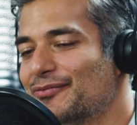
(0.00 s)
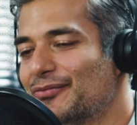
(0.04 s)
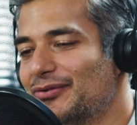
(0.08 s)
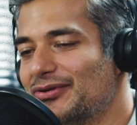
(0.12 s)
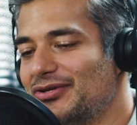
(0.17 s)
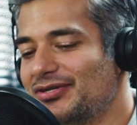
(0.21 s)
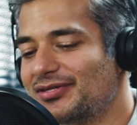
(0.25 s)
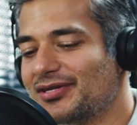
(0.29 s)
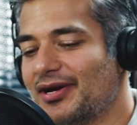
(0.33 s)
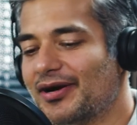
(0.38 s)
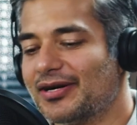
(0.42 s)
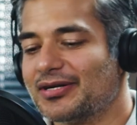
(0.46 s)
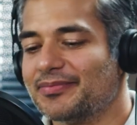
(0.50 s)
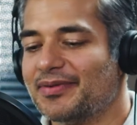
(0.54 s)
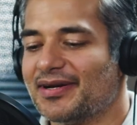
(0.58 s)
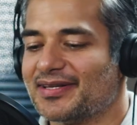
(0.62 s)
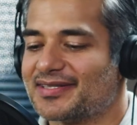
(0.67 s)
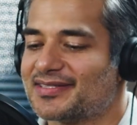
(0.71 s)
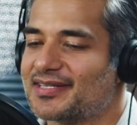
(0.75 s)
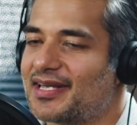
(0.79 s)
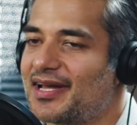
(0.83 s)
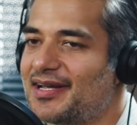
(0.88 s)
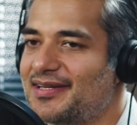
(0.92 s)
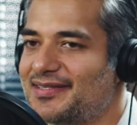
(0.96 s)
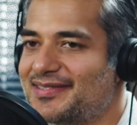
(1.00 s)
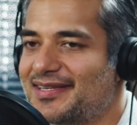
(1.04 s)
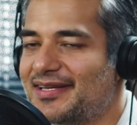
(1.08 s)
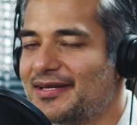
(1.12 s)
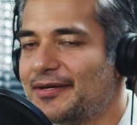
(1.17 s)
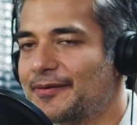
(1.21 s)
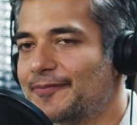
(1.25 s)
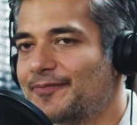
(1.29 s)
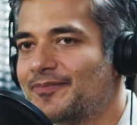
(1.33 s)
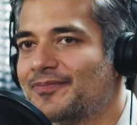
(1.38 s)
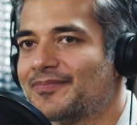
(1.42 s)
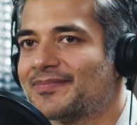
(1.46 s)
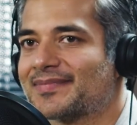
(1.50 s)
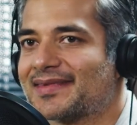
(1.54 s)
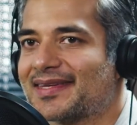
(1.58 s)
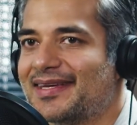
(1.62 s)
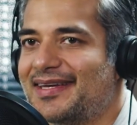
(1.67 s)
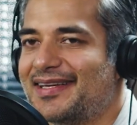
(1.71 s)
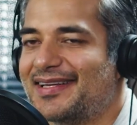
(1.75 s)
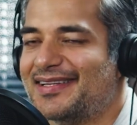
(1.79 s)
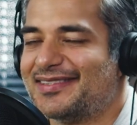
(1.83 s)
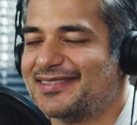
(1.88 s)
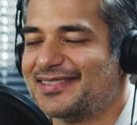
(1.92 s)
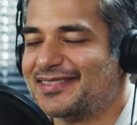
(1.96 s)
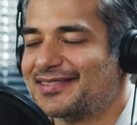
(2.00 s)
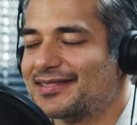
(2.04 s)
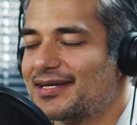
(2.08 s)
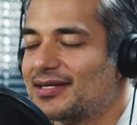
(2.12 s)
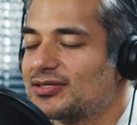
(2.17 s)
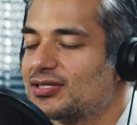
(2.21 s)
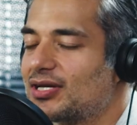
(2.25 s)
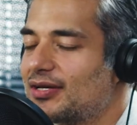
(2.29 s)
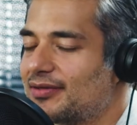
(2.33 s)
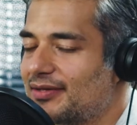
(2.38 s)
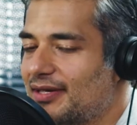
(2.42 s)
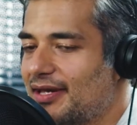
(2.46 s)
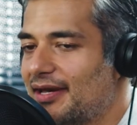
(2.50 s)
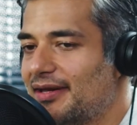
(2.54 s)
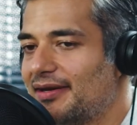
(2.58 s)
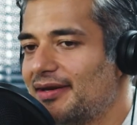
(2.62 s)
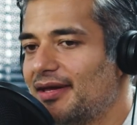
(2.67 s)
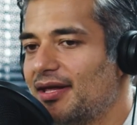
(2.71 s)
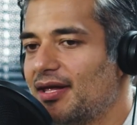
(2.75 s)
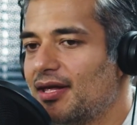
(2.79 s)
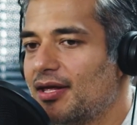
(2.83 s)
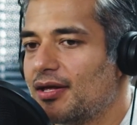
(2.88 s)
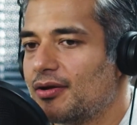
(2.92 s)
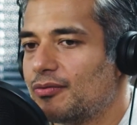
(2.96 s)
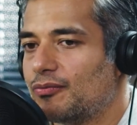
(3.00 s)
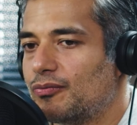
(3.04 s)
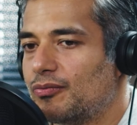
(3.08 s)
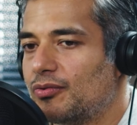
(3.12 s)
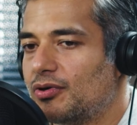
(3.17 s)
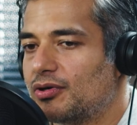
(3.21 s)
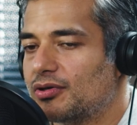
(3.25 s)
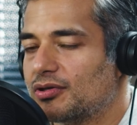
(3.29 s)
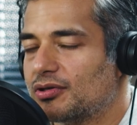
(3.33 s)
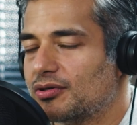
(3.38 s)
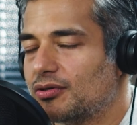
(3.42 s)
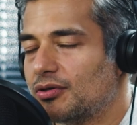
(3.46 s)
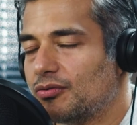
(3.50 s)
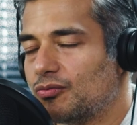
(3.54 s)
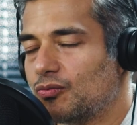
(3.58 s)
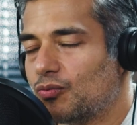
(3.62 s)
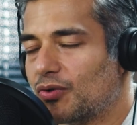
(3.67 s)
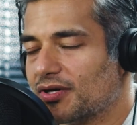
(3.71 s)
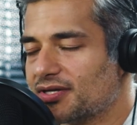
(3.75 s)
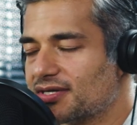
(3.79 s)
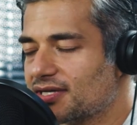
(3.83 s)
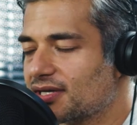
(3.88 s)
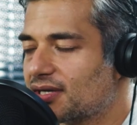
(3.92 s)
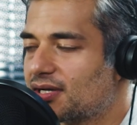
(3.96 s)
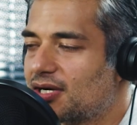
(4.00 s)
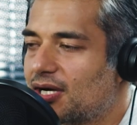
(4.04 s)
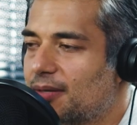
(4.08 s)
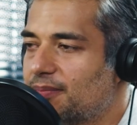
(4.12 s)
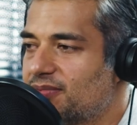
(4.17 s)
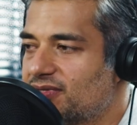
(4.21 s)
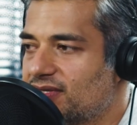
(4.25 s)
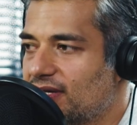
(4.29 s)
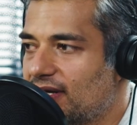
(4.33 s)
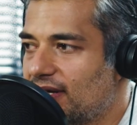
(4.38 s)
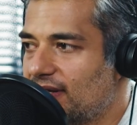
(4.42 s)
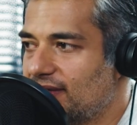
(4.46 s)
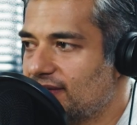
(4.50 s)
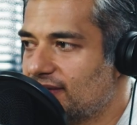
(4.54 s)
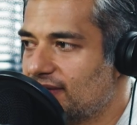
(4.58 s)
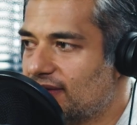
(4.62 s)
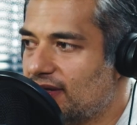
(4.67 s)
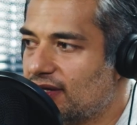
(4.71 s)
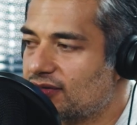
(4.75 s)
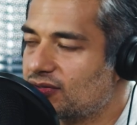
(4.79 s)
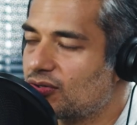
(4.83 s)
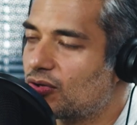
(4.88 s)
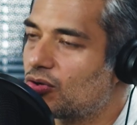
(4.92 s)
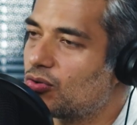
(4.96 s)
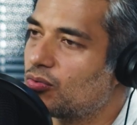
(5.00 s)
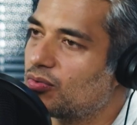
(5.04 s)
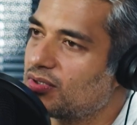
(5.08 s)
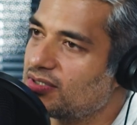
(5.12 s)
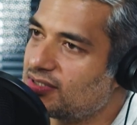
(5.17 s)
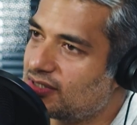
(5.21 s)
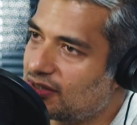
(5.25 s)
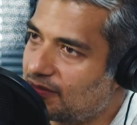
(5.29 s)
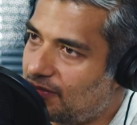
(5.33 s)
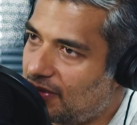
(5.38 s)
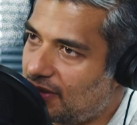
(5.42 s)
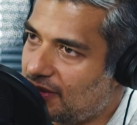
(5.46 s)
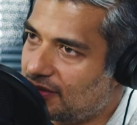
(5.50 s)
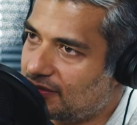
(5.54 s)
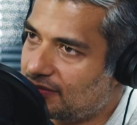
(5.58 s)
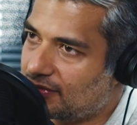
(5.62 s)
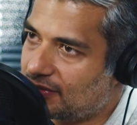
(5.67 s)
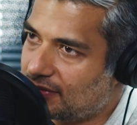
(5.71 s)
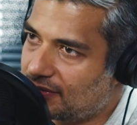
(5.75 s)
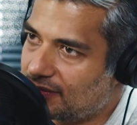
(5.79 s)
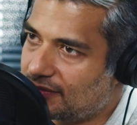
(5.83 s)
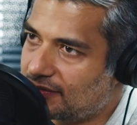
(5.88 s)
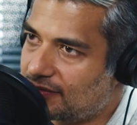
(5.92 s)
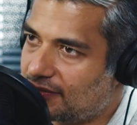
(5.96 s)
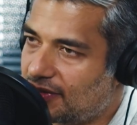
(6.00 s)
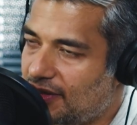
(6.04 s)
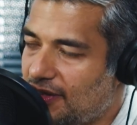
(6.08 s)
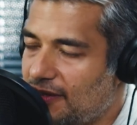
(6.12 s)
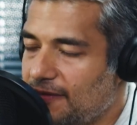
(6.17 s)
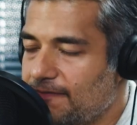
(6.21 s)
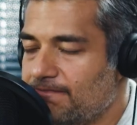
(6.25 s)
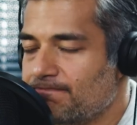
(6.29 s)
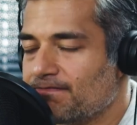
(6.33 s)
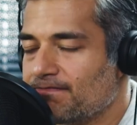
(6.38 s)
When you talk about sizing, I'll just touch on that. What's a cup size? And that's always debatable, right?